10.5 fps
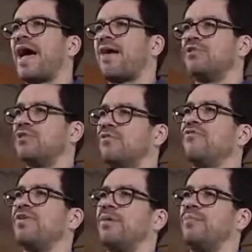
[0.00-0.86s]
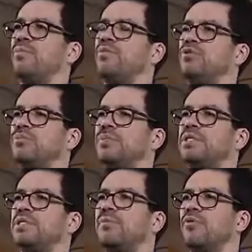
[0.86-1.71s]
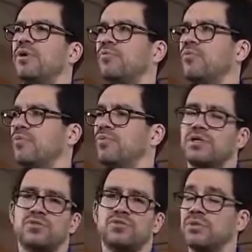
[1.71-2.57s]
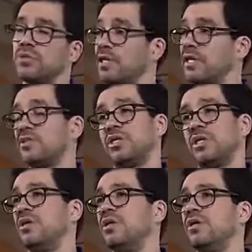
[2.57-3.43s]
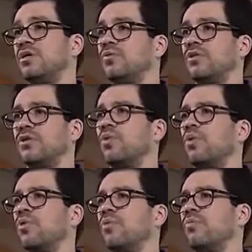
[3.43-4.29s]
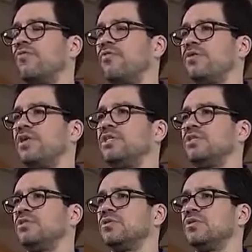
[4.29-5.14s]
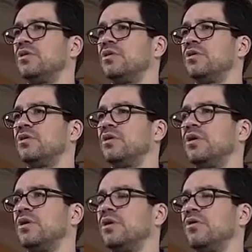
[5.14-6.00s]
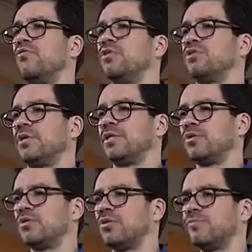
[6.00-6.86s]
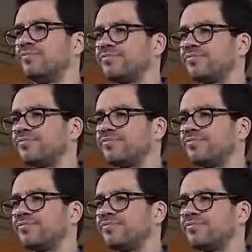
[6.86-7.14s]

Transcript: average of the 5 people you spend time around. That's, like I said, one of the core foundation of what you're about to learn.